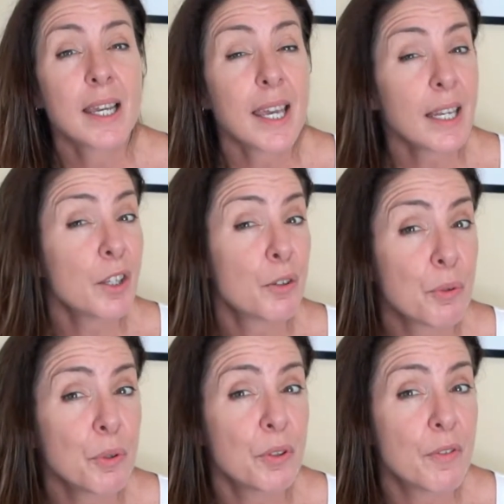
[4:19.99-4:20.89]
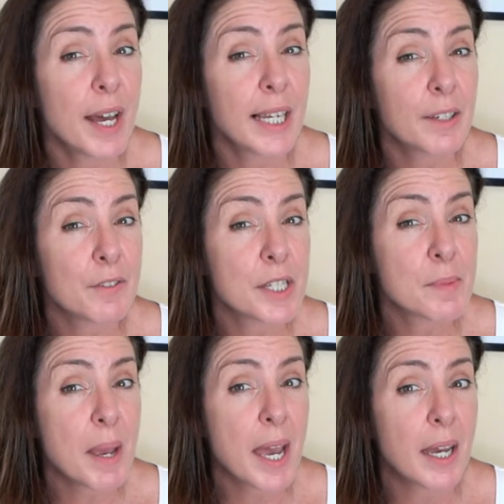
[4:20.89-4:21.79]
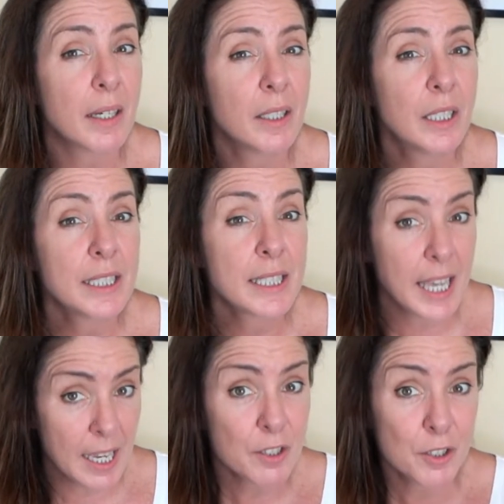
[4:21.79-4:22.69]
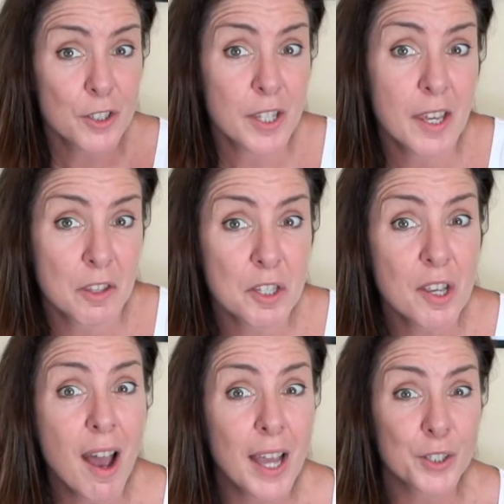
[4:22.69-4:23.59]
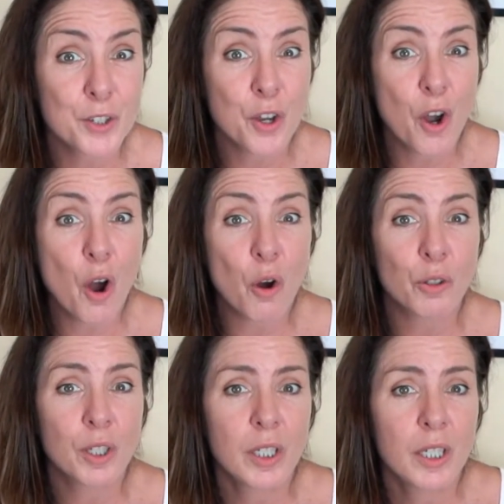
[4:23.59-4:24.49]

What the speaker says: getting through the valley of despair to get to the other side, to the goal.